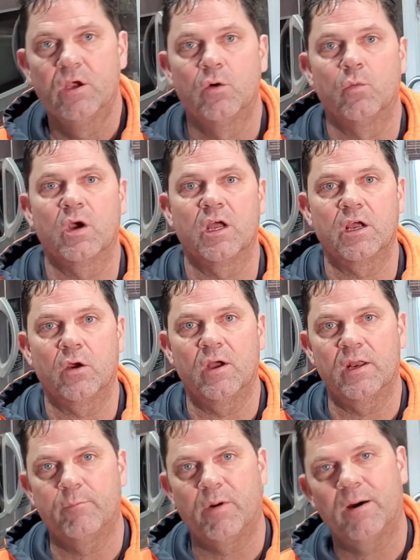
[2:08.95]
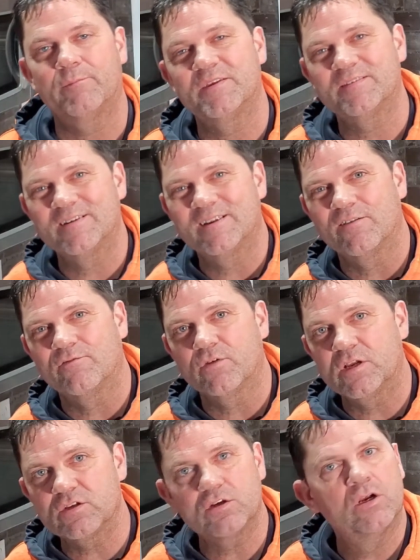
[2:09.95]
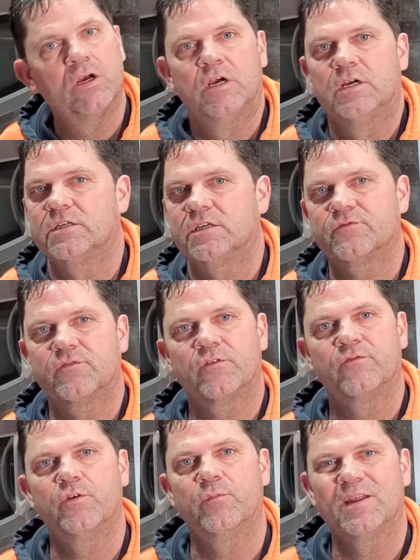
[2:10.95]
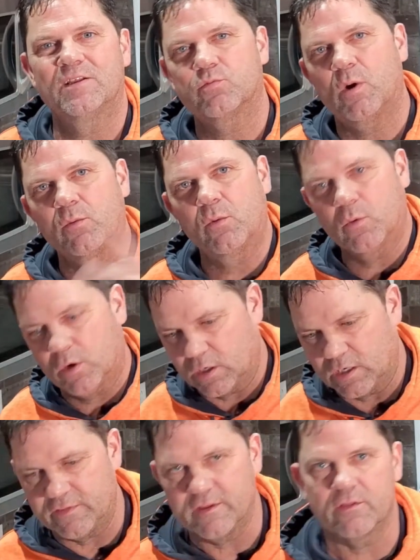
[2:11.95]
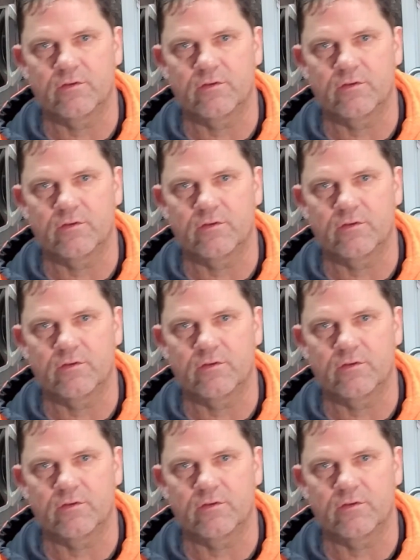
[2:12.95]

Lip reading: we're going to go ahead and pop this into the freezer just for a few minutes while we're working on the other